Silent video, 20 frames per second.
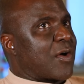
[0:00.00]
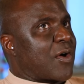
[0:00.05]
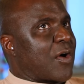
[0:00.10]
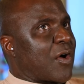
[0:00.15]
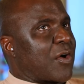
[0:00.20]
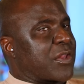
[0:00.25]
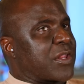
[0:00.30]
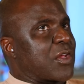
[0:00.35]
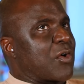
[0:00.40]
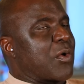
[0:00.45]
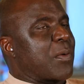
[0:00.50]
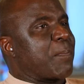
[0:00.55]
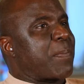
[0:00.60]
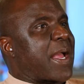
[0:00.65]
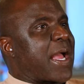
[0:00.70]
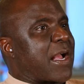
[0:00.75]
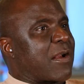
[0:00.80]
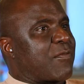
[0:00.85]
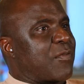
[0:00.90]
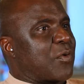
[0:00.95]
are so
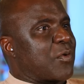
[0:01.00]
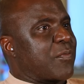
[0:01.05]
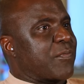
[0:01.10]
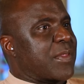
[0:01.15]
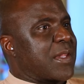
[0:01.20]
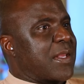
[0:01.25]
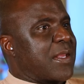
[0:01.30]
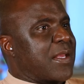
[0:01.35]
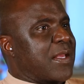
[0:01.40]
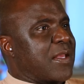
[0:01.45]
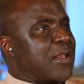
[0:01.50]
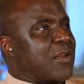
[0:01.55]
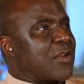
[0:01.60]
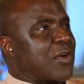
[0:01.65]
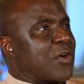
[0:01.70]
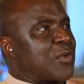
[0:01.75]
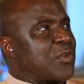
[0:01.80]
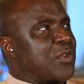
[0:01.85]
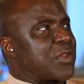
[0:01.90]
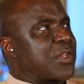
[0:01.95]
impactful. You
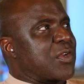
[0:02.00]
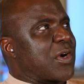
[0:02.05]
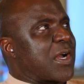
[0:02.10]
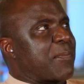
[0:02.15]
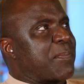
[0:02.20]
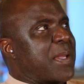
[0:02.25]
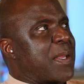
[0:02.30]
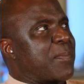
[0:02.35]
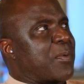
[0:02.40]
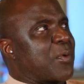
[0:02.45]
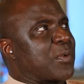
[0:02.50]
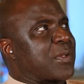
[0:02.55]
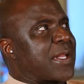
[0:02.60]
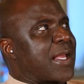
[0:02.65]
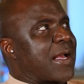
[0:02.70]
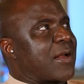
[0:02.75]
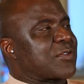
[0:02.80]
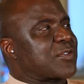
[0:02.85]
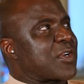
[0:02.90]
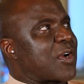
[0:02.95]
know, you still have people
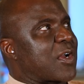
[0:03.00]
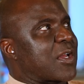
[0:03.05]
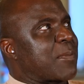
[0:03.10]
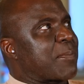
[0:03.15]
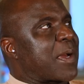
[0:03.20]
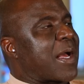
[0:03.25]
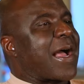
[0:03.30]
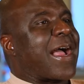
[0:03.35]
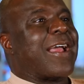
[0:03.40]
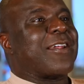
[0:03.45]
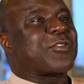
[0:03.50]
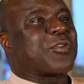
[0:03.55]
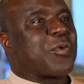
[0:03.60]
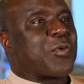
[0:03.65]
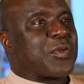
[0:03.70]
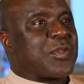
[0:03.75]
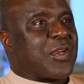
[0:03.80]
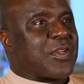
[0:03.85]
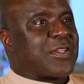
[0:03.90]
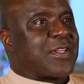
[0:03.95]
now talking about high
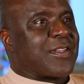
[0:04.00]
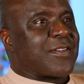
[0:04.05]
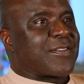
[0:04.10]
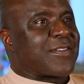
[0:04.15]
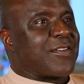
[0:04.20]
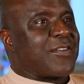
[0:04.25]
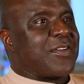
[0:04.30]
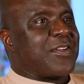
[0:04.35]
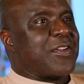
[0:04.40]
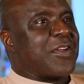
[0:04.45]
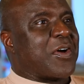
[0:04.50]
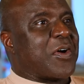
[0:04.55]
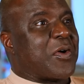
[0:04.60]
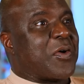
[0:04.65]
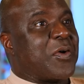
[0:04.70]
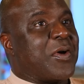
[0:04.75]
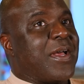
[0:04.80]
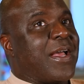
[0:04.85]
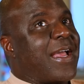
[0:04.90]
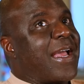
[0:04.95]
school reunions, you
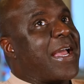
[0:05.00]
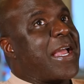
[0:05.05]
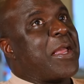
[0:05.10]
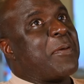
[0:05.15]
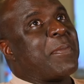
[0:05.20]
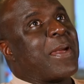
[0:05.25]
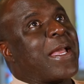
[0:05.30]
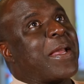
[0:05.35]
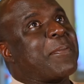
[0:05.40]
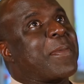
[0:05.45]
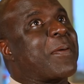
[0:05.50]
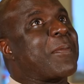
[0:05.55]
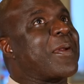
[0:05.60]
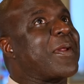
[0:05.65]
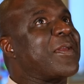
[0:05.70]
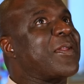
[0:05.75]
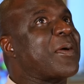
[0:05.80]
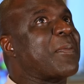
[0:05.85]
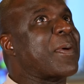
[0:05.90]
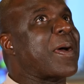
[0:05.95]
know, mm-hmm. hey man,
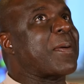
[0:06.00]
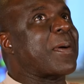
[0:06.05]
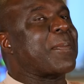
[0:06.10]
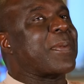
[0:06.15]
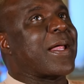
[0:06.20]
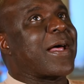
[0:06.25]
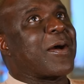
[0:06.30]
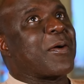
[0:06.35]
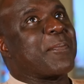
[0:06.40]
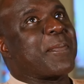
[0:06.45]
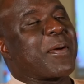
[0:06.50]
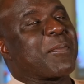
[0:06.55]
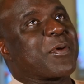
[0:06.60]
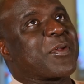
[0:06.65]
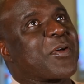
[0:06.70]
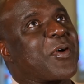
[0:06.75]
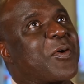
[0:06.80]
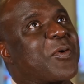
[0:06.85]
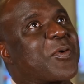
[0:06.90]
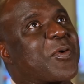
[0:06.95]
remember, you know, blah, blah, blah.
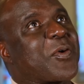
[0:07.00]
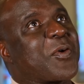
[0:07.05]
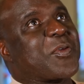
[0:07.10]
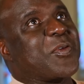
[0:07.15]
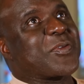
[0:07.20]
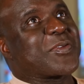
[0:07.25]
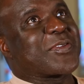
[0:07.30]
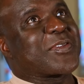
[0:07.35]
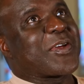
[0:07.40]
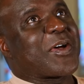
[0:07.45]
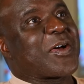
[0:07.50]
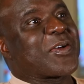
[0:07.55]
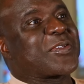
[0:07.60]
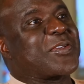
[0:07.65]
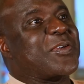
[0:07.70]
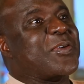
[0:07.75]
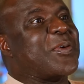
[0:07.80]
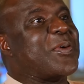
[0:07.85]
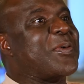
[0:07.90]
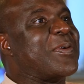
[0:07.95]
Remember, old girl used to talk
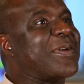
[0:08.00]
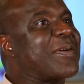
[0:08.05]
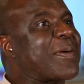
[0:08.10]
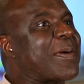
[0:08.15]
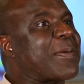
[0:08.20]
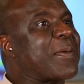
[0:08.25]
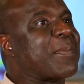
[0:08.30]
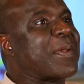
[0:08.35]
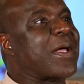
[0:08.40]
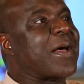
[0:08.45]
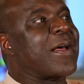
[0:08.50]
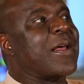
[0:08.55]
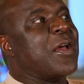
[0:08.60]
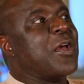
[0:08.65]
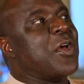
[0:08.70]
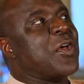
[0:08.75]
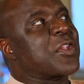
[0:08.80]
to, blah, blah, blah.